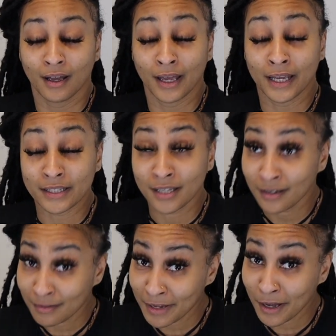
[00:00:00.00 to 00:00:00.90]
It
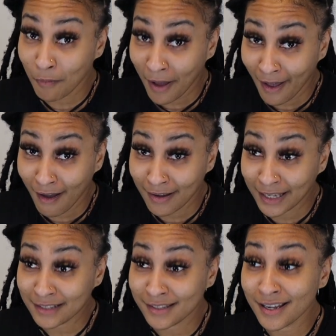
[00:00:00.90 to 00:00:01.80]
took me a while.
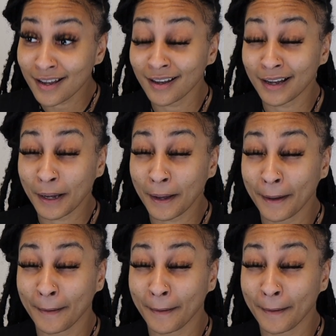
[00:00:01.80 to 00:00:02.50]
It took